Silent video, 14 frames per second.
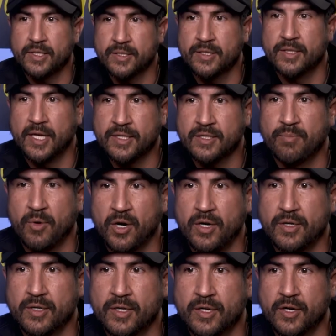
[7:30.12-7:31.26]
that's that's
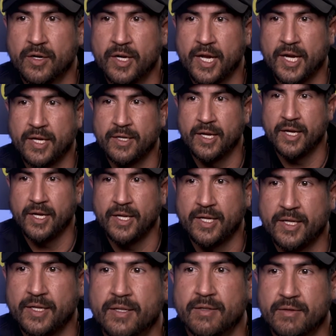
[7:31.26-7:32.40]
smart. Grenade, hey.